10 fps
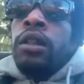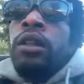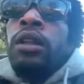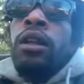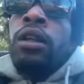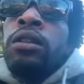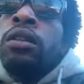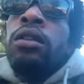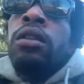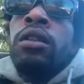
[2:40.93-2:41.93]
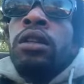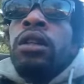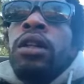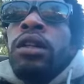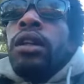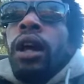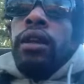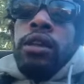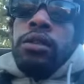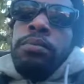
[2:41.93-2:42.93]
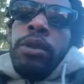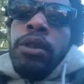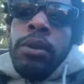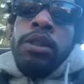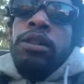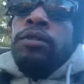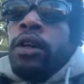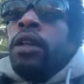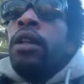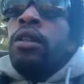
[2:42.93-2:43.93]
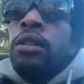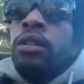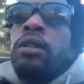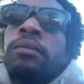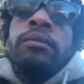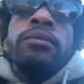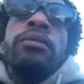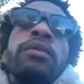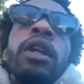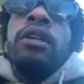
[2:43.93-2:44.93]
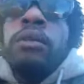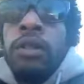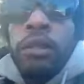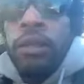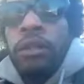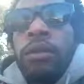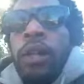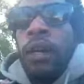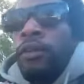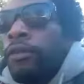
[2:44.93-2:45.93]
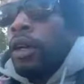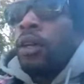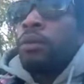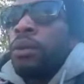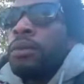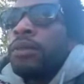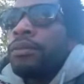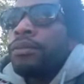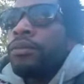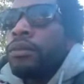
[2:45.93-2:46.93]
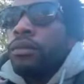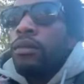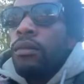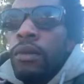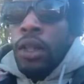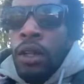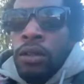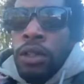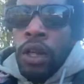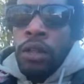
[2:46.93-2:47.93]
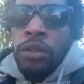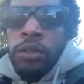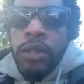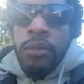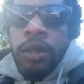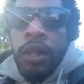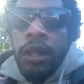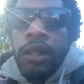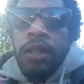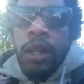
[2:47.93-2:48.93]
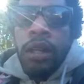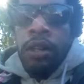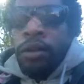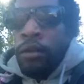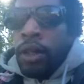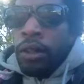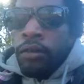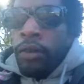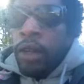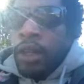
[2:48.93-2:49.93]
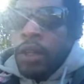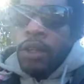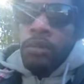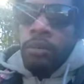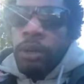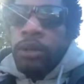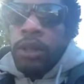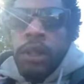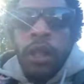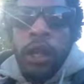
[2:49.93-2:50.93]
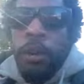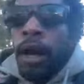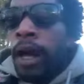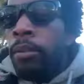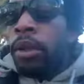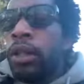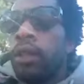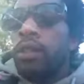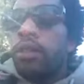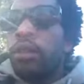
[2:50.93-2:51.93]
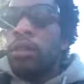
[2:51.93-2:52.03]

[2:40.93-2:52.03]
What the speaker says: and I guess pretty much just financially. And it was kind of fucking with me. I was trying to do some things and I couldn't really advance, and bullshit kept happening, and